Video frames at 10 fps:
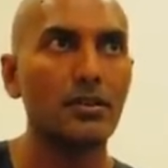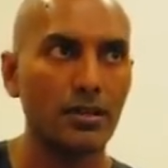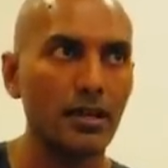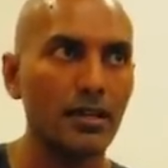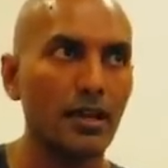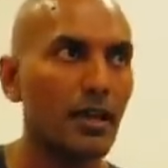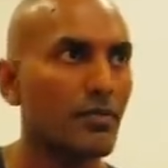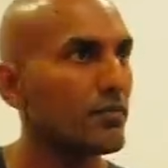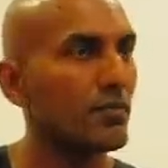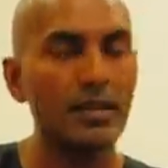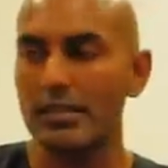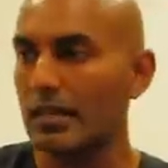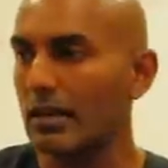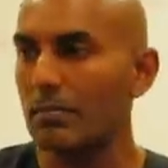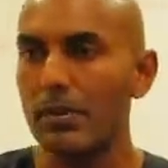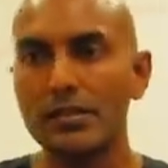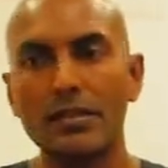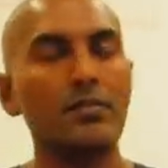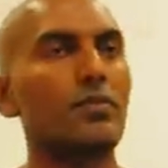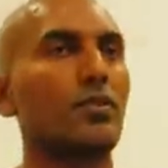Correct? Every single
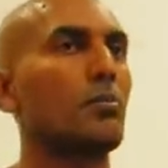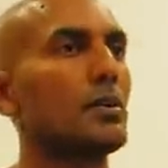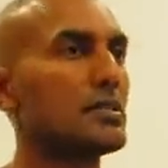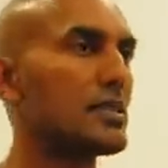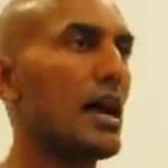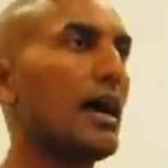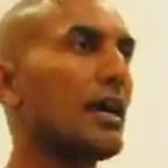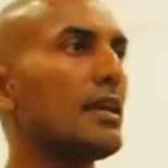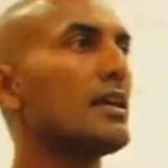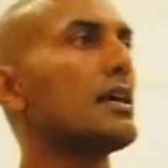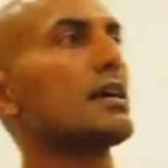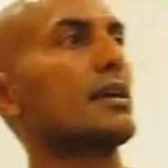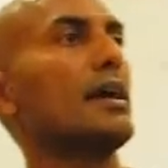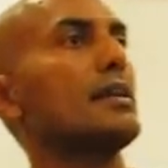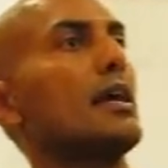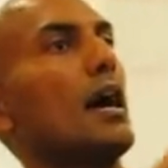person, from a child right